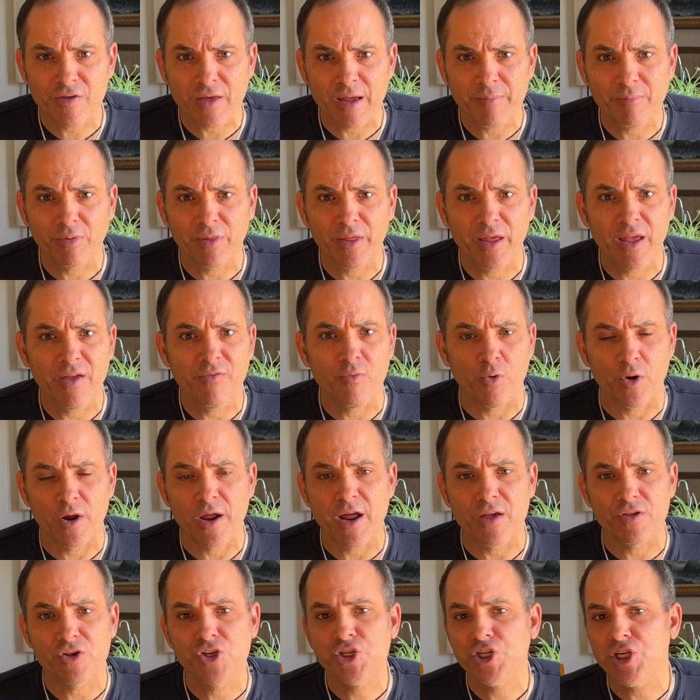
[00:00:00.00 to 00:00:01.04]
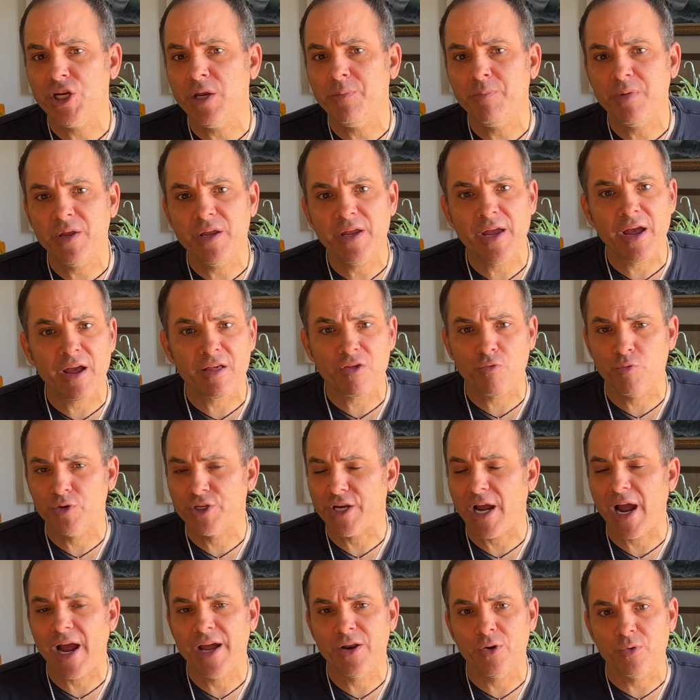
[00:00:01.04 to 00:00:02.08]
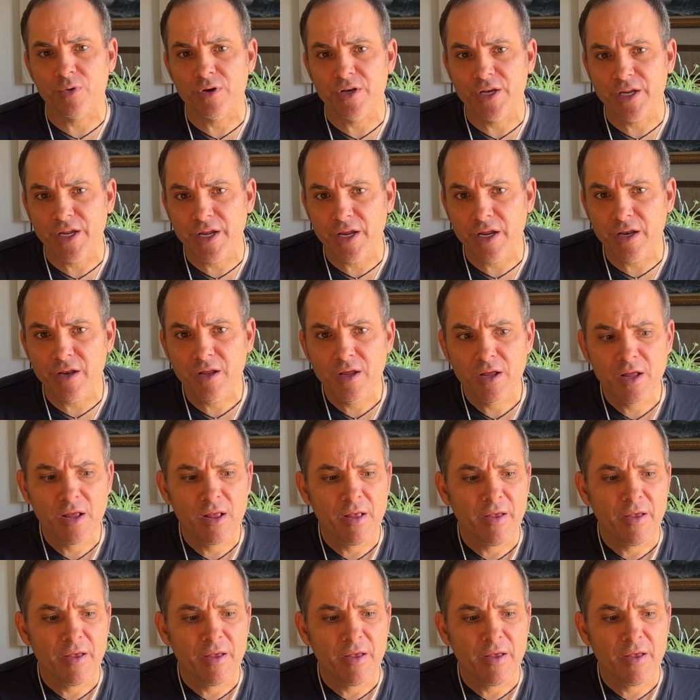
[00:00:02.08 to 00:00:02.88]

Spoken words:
I believe, where it has GPS, which I don't need.